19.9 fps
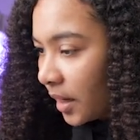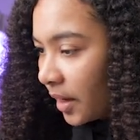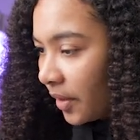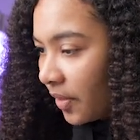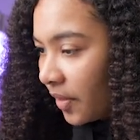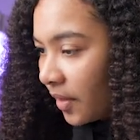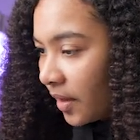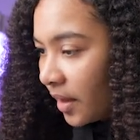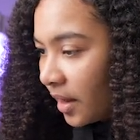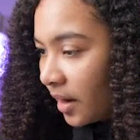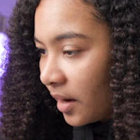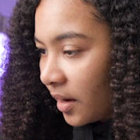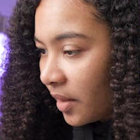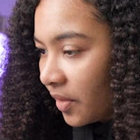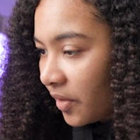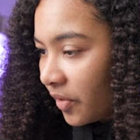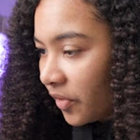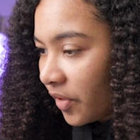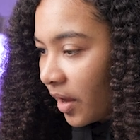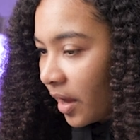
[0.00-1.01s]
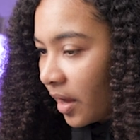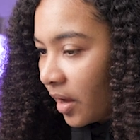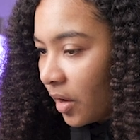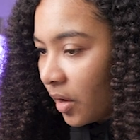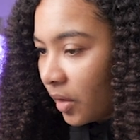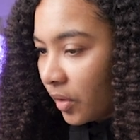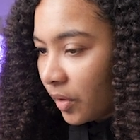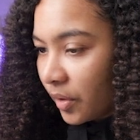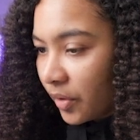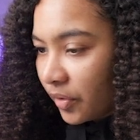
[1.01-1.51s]
and then the second
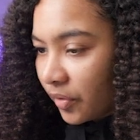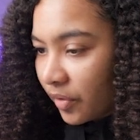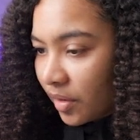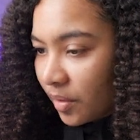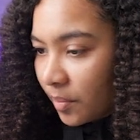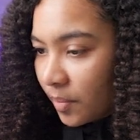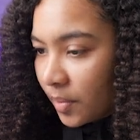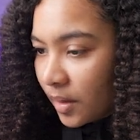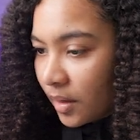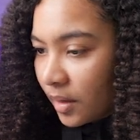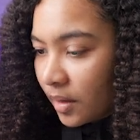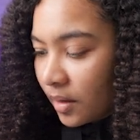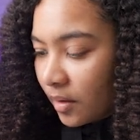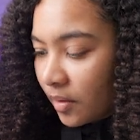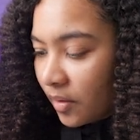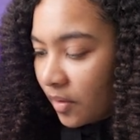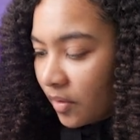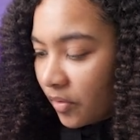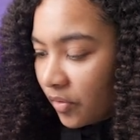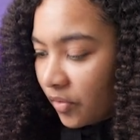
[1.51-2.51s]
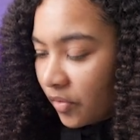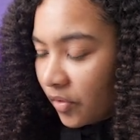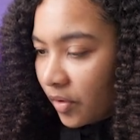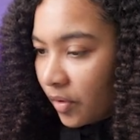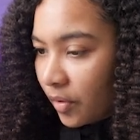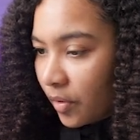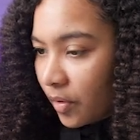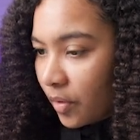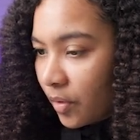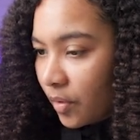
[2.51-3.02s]
color is going to be the
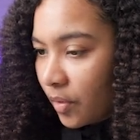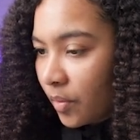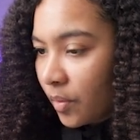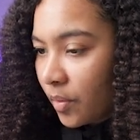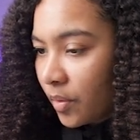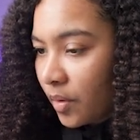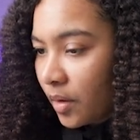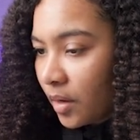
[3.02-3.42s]
0.